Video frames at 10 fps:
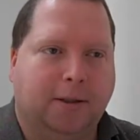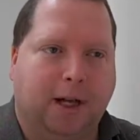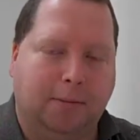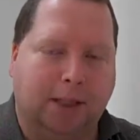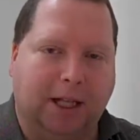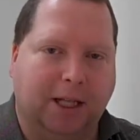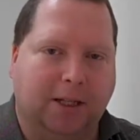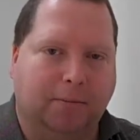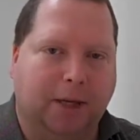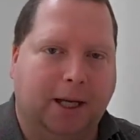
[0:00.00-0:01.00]
I'd be laying
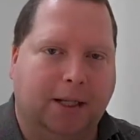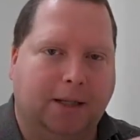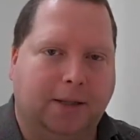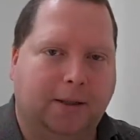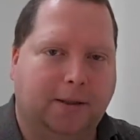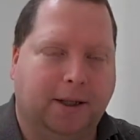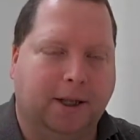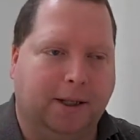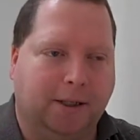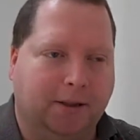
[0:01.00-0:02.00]
in bed
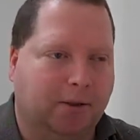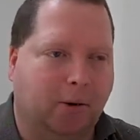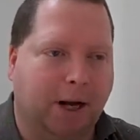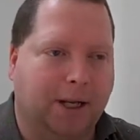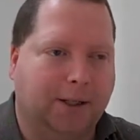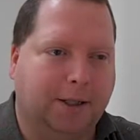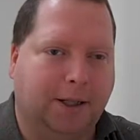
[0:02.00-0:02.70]
and it's quiet,